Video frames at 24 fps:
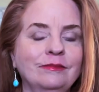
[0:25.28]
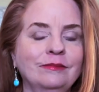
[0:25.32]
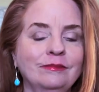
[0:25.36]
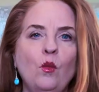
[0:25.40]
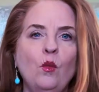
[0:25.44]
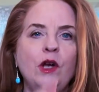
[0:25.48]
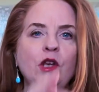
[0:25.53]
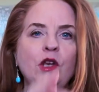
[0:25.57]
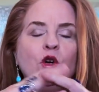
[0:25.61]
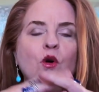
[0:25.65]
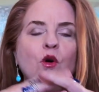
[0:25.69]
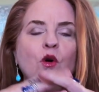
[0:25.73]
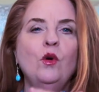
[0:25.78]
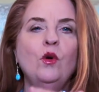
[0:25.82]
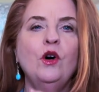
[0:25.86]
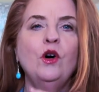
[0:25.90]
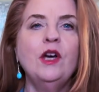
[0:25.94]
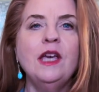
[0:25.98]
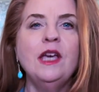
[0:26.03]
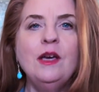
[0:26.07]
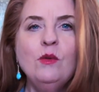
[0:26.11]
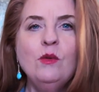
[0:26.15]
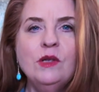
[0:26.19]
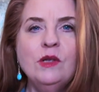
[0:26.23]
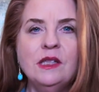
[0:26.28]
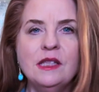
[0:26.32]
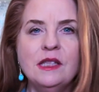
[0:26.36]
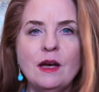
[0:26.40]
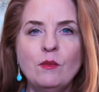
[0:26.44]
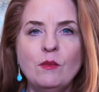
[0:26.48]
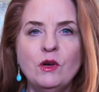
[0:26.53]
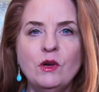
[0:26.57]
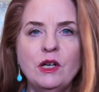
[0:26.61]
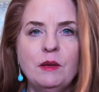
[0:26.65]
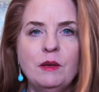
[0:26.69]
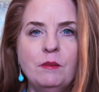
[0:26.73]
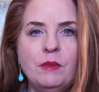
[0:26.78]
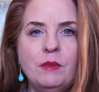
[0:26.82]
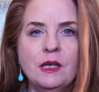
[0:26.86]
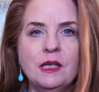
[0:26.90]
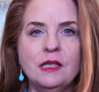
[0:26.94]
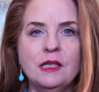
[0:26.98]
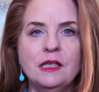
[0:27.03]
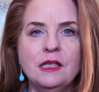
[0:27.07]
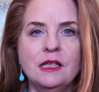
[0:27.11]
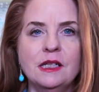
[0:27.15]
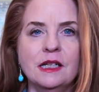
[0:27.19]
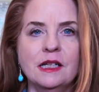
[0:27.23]
When you're working with someone in
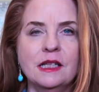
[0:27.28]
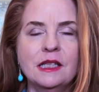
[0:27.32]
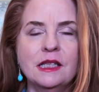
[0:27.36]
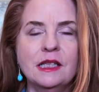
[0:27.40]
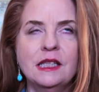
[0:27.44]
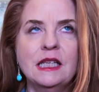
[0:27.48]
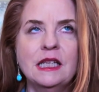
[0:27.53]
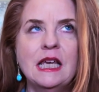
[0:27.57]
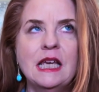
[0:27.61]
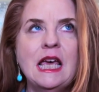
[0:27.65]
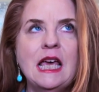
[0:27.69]
business,